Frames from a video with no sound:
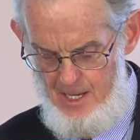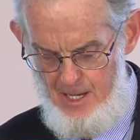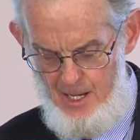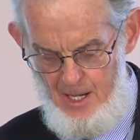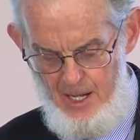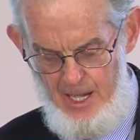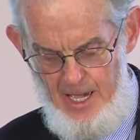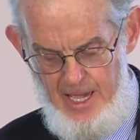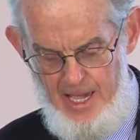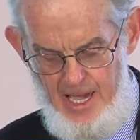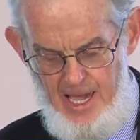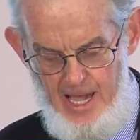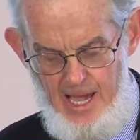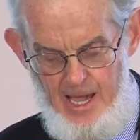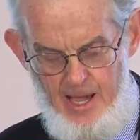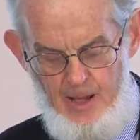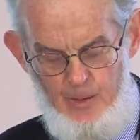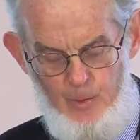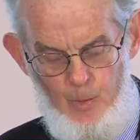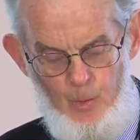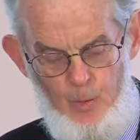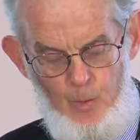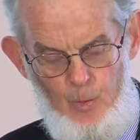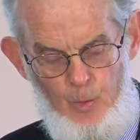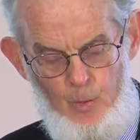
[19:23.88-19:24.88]
I uh,
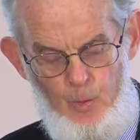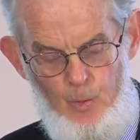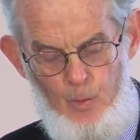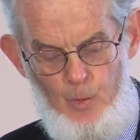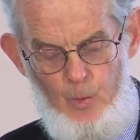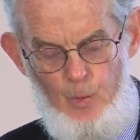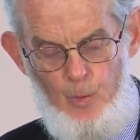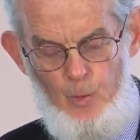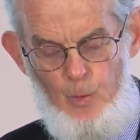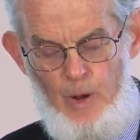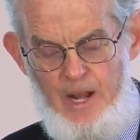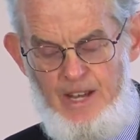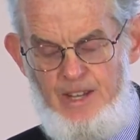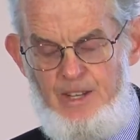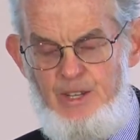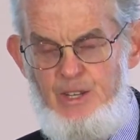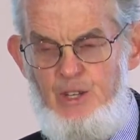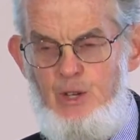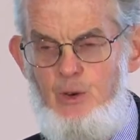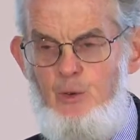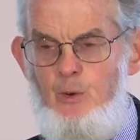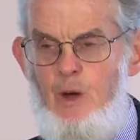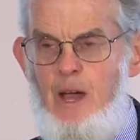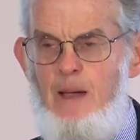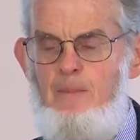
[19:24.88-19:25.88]
went
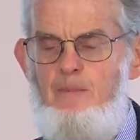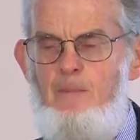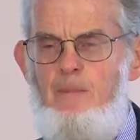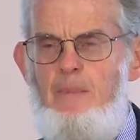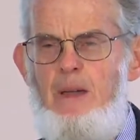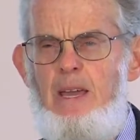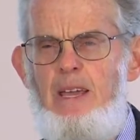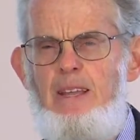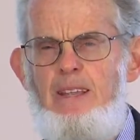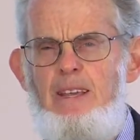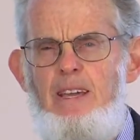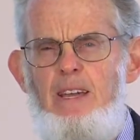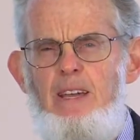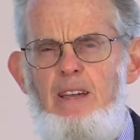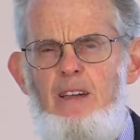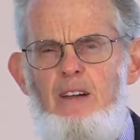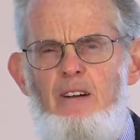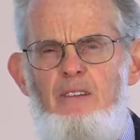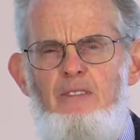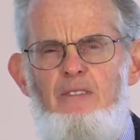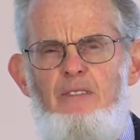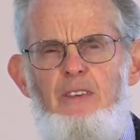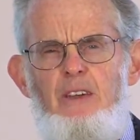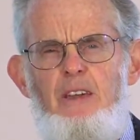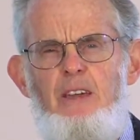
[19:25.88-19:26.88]
to a meeting
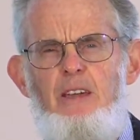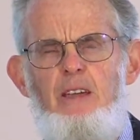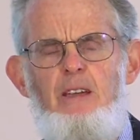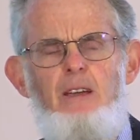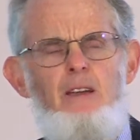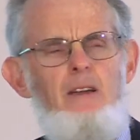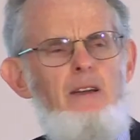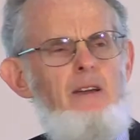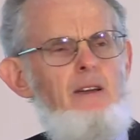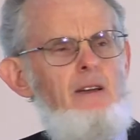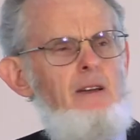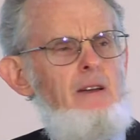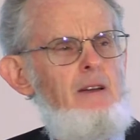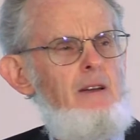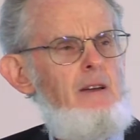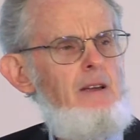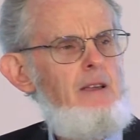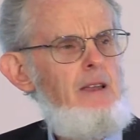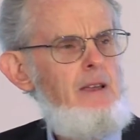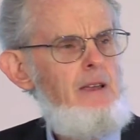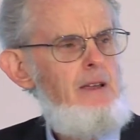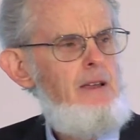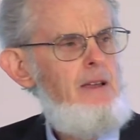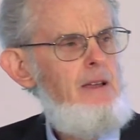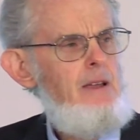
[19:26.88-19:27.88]
of the
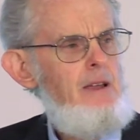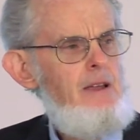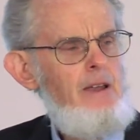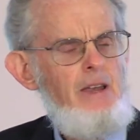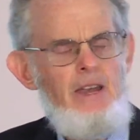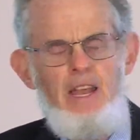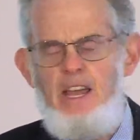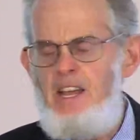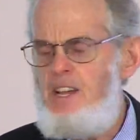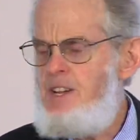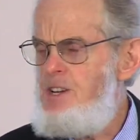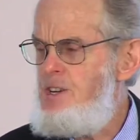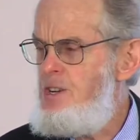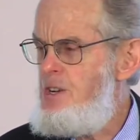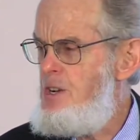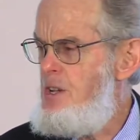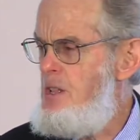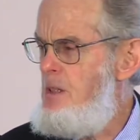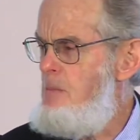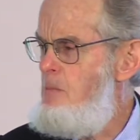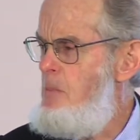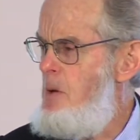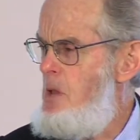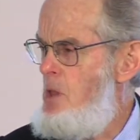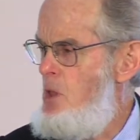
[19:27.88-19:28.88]

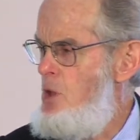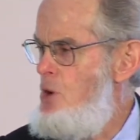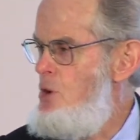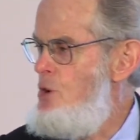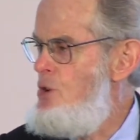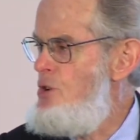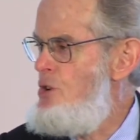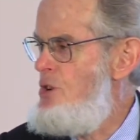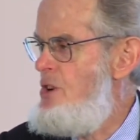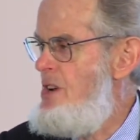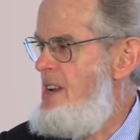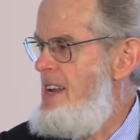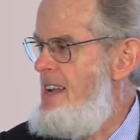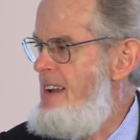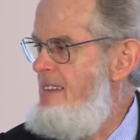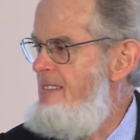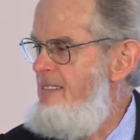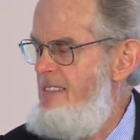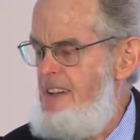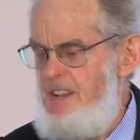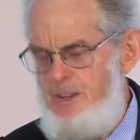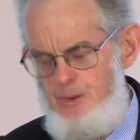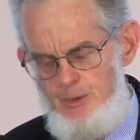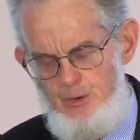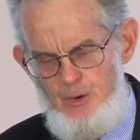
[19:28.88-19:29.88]
National Pollution
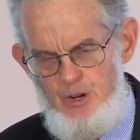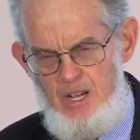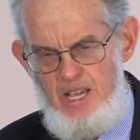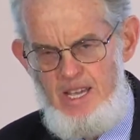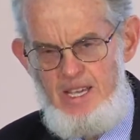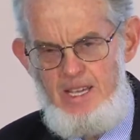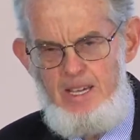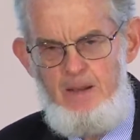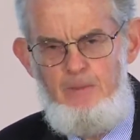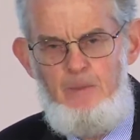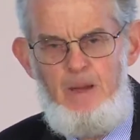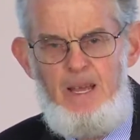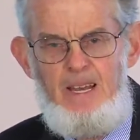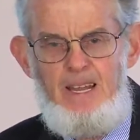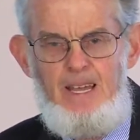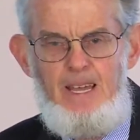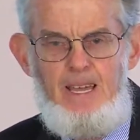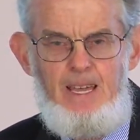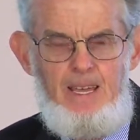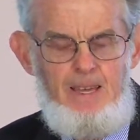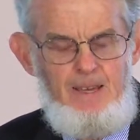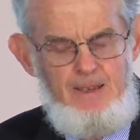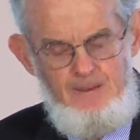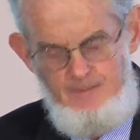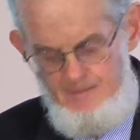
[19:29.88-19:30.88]
Inventory Committee,
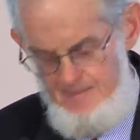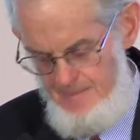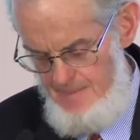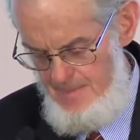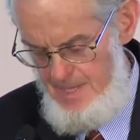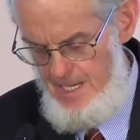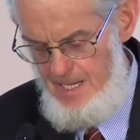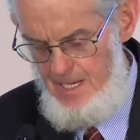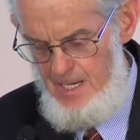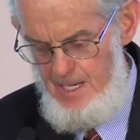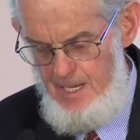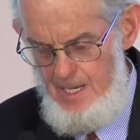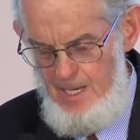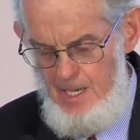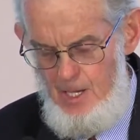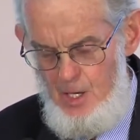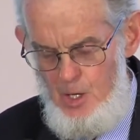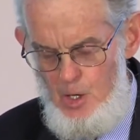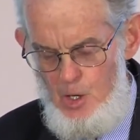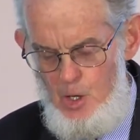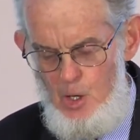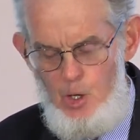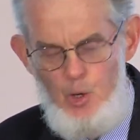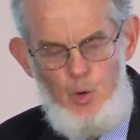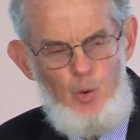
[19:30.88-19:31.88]

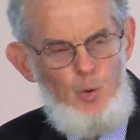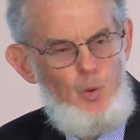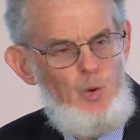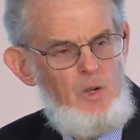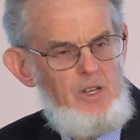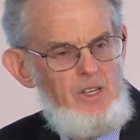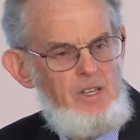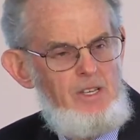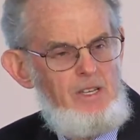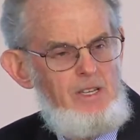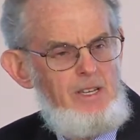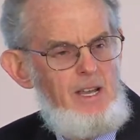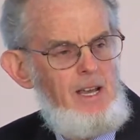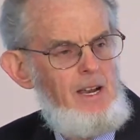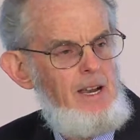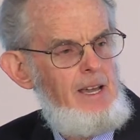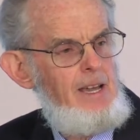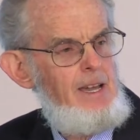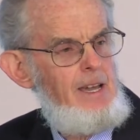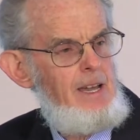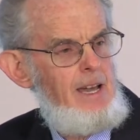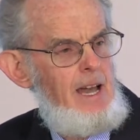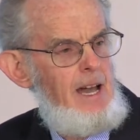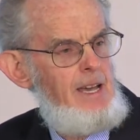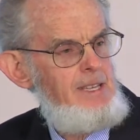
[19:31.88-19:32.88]
who was
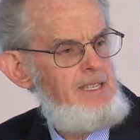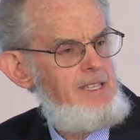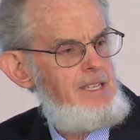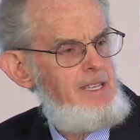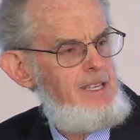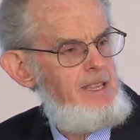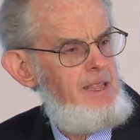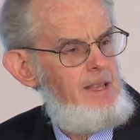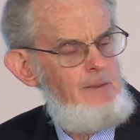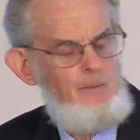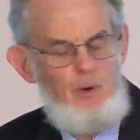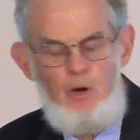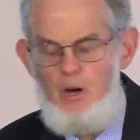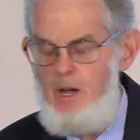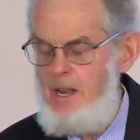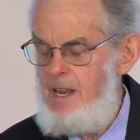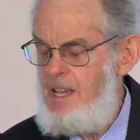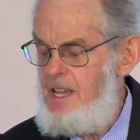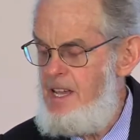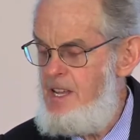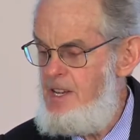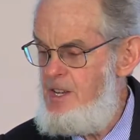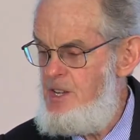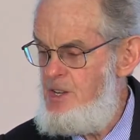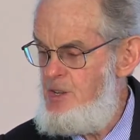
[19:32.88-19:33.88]
telling us in the
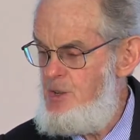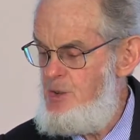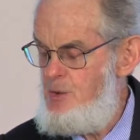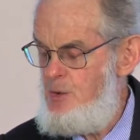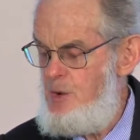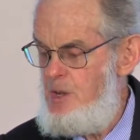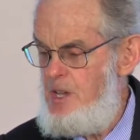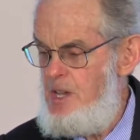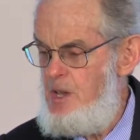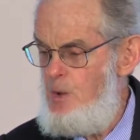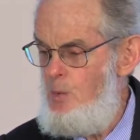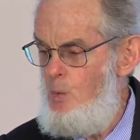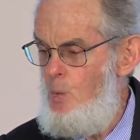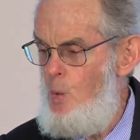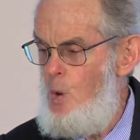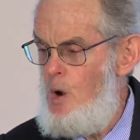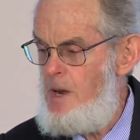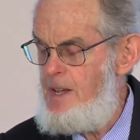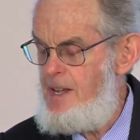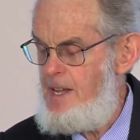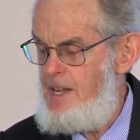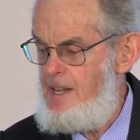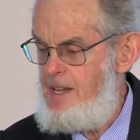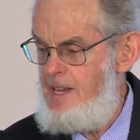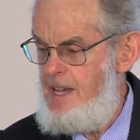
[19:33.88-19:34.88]
mining industry
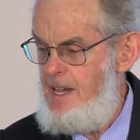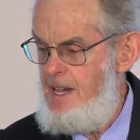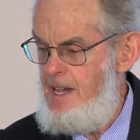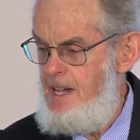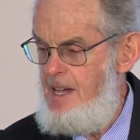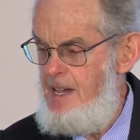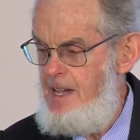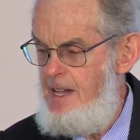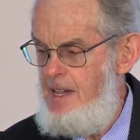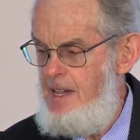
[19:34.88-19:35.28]
what uh,